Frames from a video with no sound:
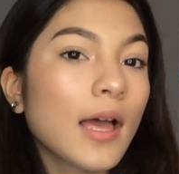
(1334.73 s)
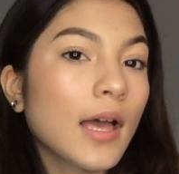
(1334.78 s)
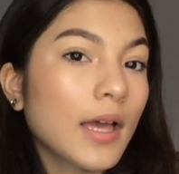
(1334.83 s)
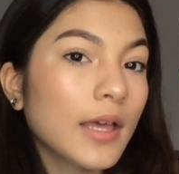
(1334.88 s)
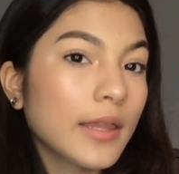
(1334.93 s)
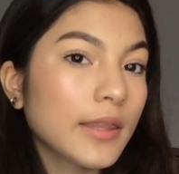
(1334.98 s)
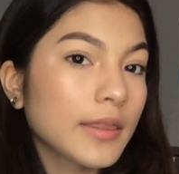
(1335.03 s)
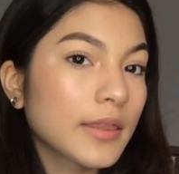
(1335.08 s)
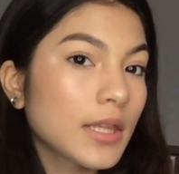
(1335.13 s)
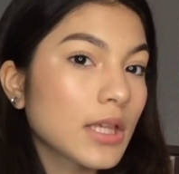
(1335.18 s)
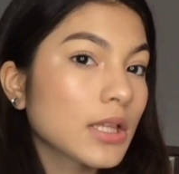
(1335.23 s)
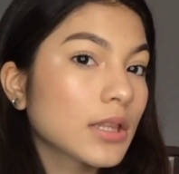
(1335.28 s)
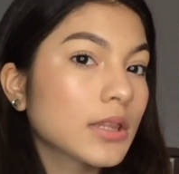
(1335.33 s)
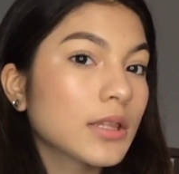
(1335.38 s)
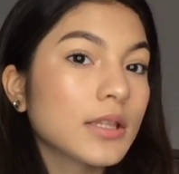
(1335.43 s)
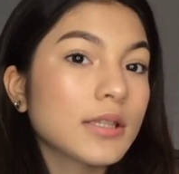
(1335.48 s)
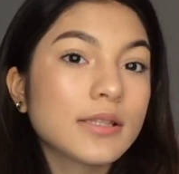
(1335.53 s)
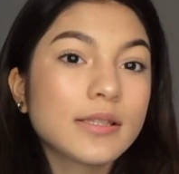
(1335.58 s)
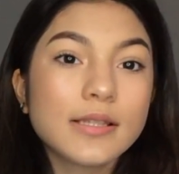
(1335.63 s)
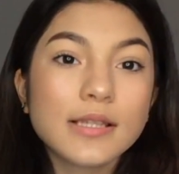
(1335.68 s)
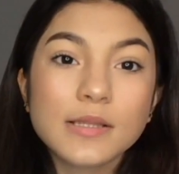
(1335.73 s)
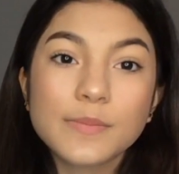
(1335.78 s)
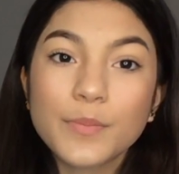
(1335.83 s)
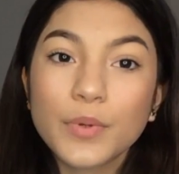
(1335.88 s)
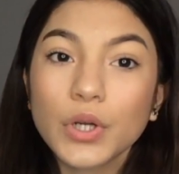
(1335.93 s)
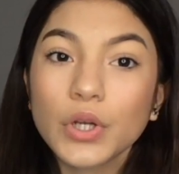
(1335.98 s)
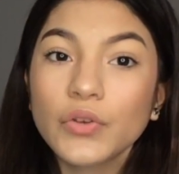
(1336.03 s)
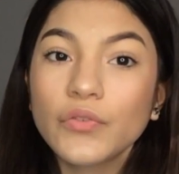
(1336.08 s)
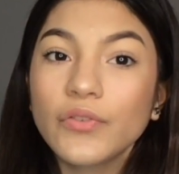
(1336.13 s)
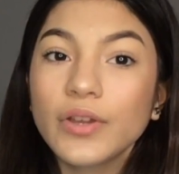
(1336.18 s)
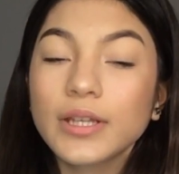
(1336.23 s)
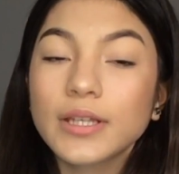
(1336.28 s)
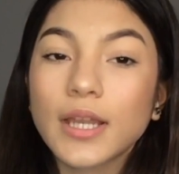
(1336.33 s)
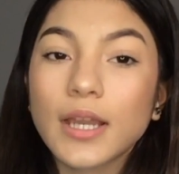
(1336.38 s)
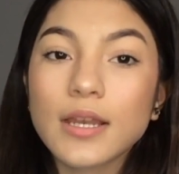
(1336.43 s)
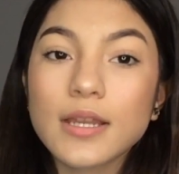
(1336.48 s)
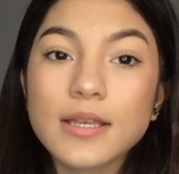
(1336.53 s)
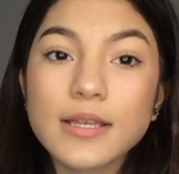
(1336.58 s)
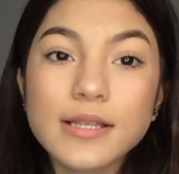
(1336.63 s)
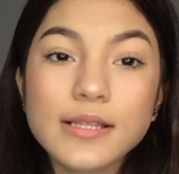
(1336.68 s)
I think this is perfect
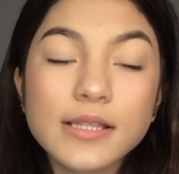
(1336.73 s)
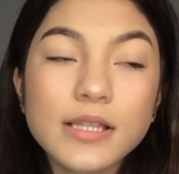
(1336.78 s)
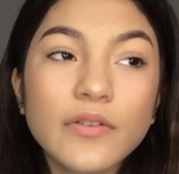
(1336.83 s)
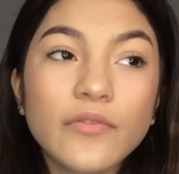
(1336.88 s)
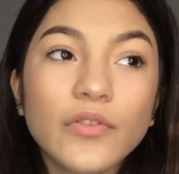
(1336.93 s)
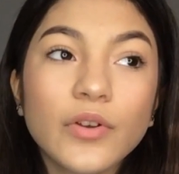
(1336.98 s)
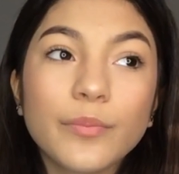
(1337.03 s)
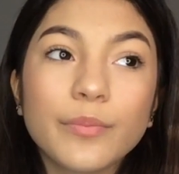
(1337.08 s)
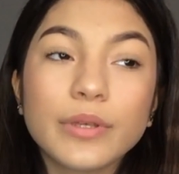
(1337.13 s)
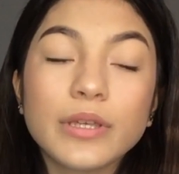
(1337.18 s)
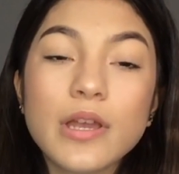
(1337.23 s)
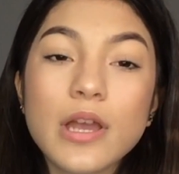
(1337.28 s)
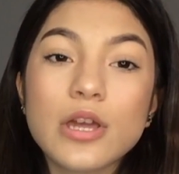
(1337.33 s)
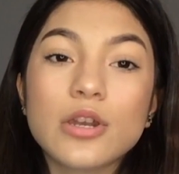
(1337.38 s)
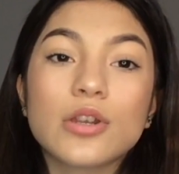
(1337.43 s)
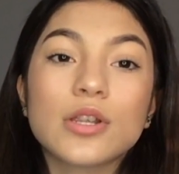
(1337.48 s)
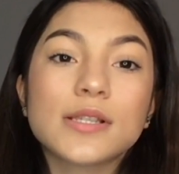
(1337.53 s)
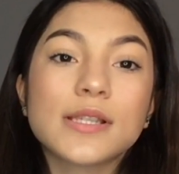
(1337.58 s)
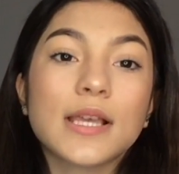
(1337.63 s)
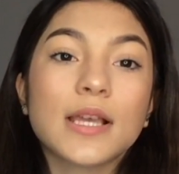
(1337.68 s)
and easy for beginners,